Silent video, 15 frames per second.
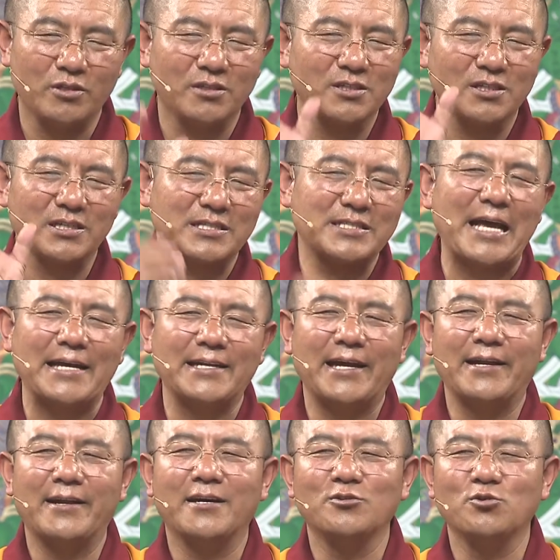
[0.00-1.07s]
This would be
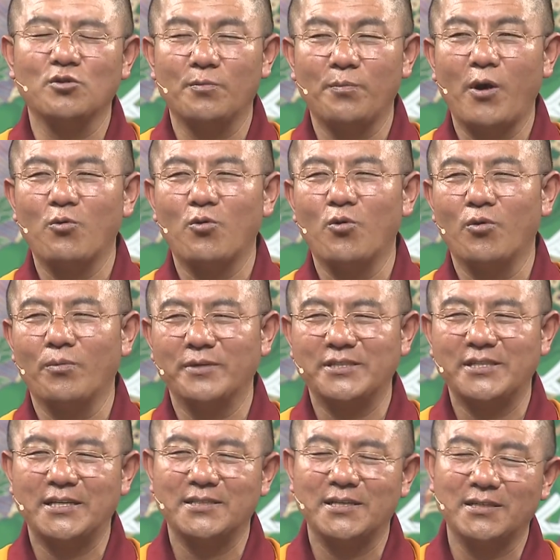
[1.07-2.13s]
very beneficial for the
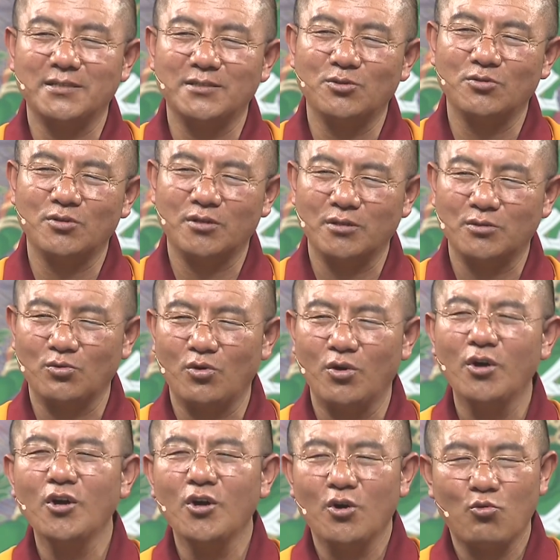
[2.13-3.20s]
local people
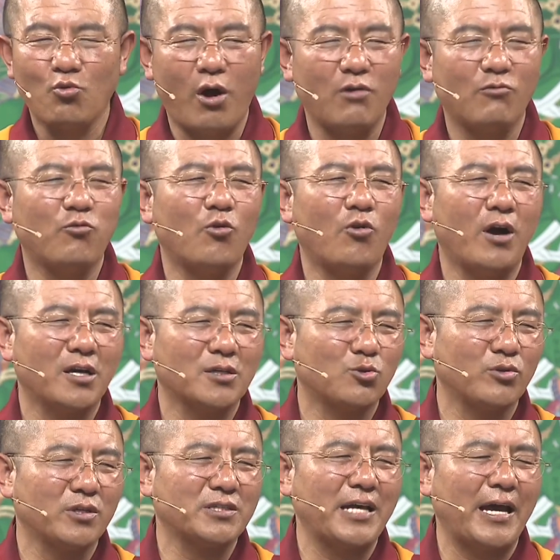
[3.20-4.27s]
in terms of
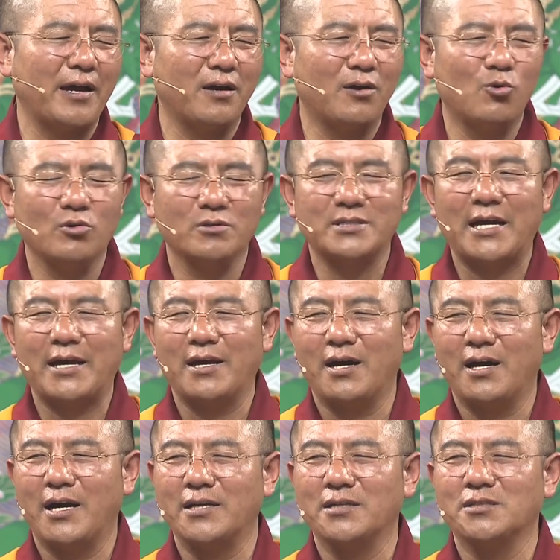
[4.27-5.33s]
dispelling disasters.
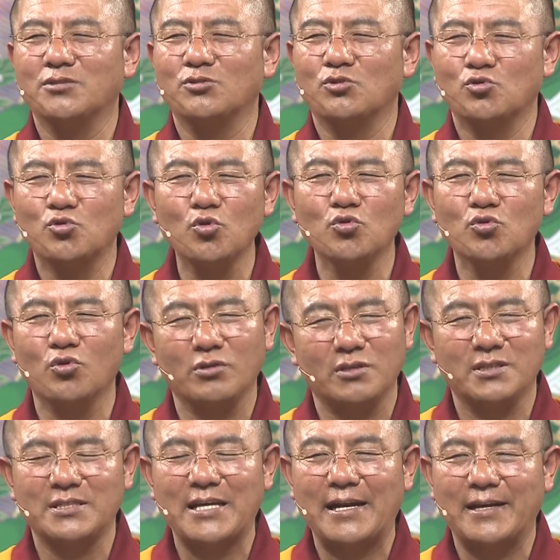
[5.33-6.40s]
All
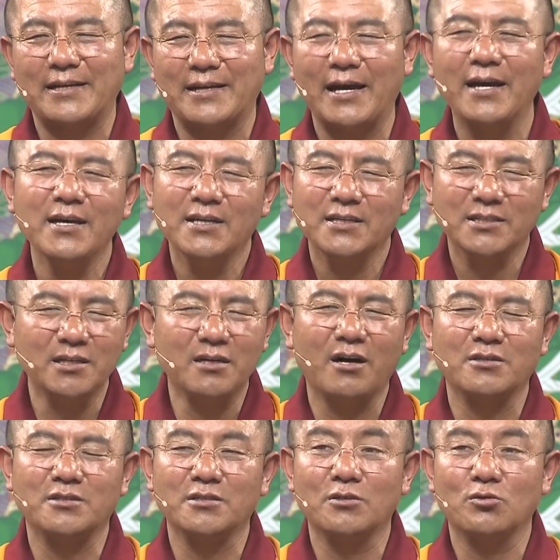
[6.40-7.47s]
kinds of
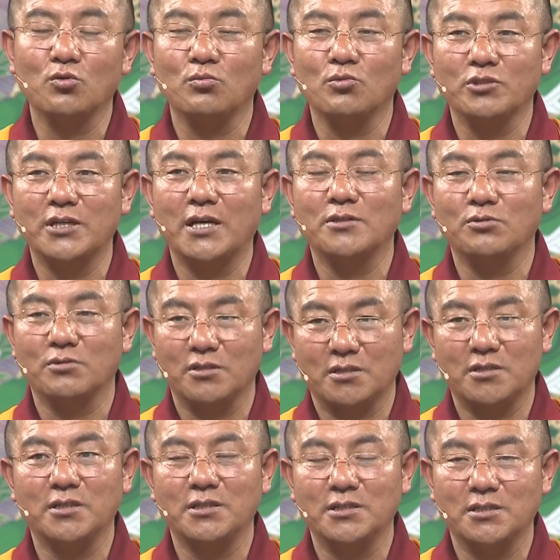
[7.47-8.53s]
disasters, including
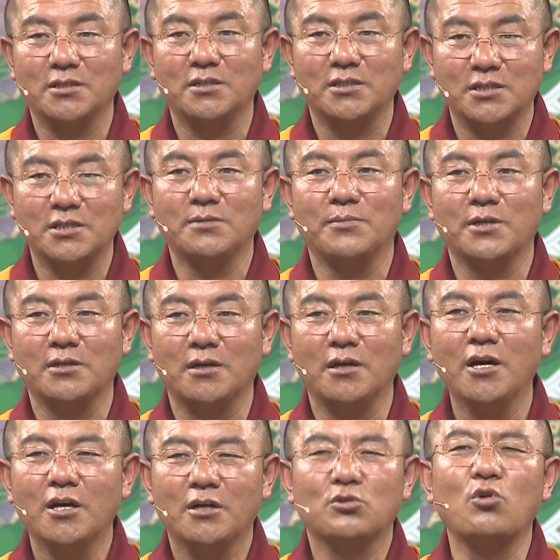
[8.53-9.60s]
tornadoes,
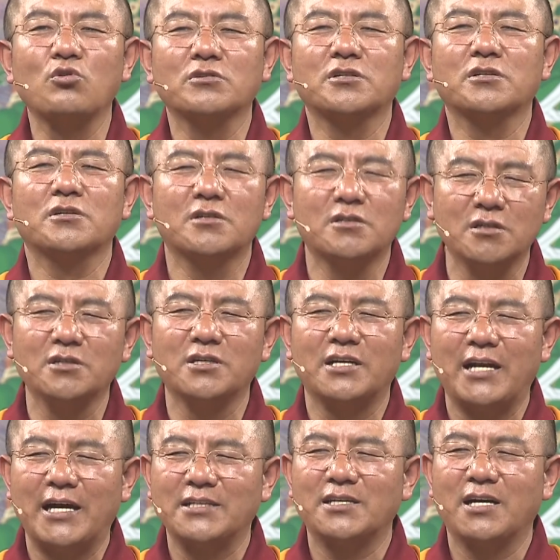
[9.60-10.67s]
floods, and
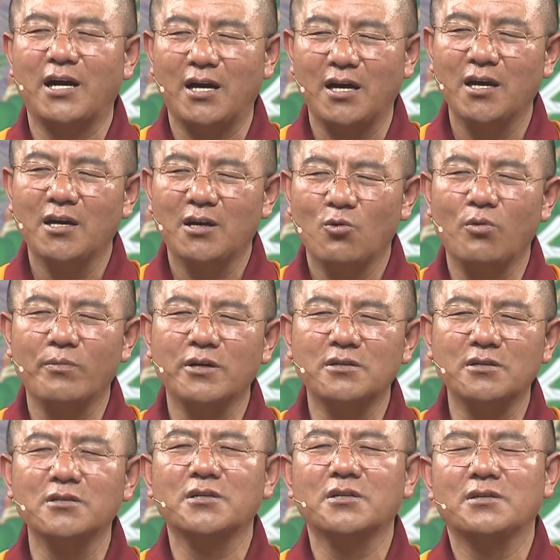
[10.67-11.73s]
fires, can be
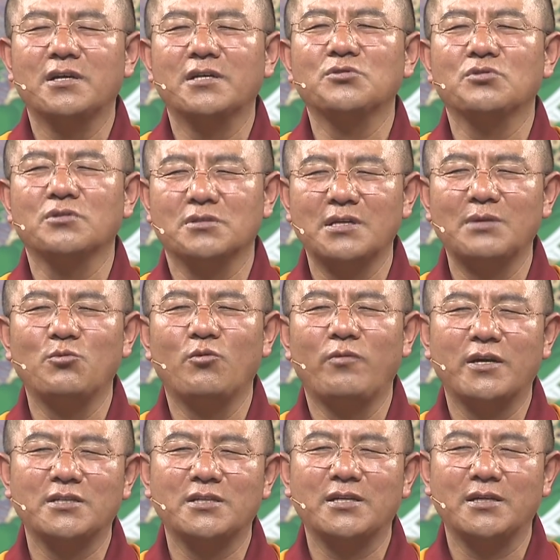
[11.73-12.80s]
eliminated
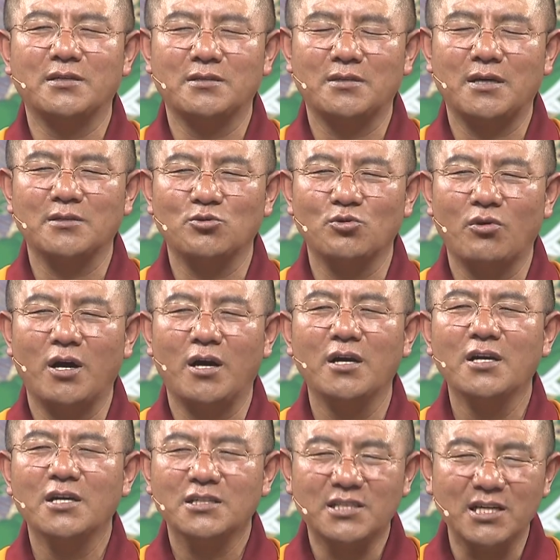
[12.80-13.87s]
through the blessing of
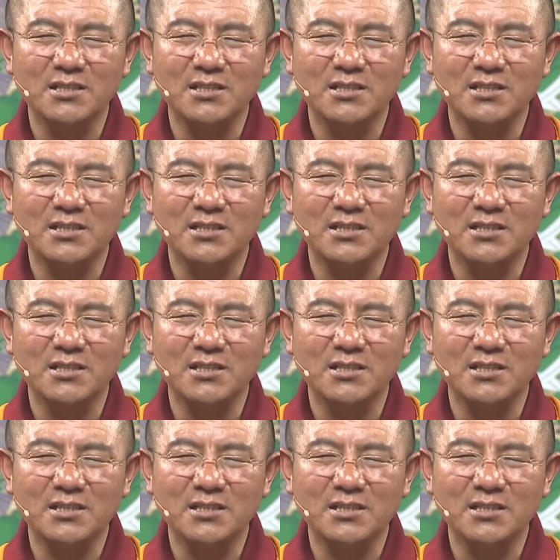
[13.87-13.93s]
Tara.